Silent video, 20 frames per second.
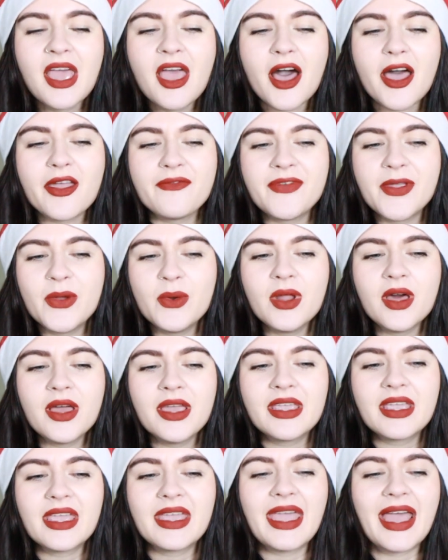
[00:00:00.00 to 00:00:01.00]
I feel
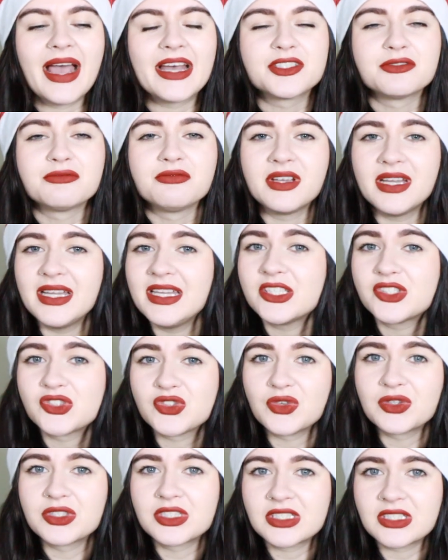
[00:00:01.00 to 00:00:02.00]
like it has a really
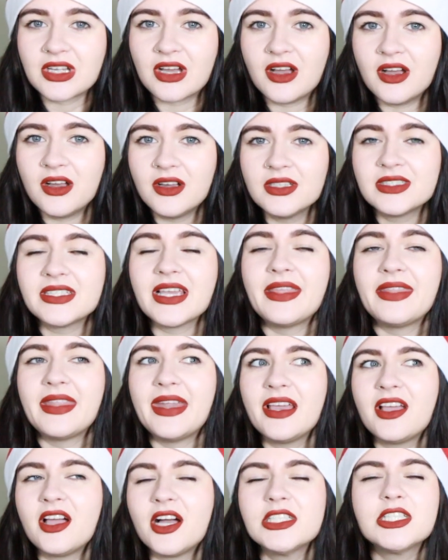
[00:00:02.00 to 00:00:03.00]
strong start and then
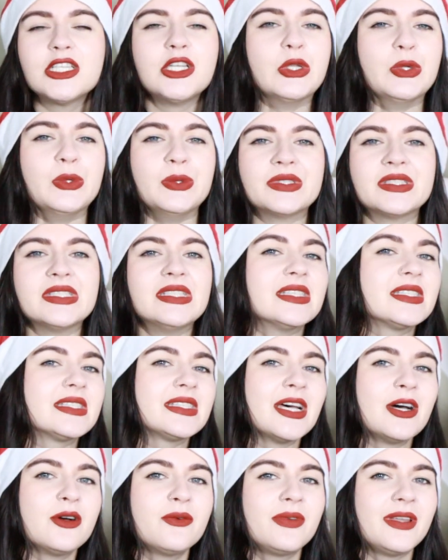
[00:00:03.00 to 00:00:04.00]
it kind of loses
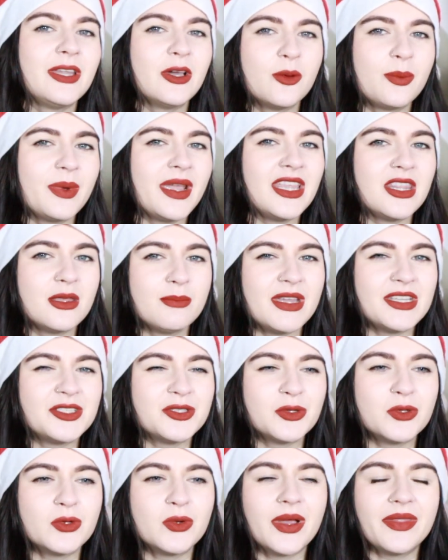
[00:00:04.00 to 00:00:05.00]
itself a little bit in the middle,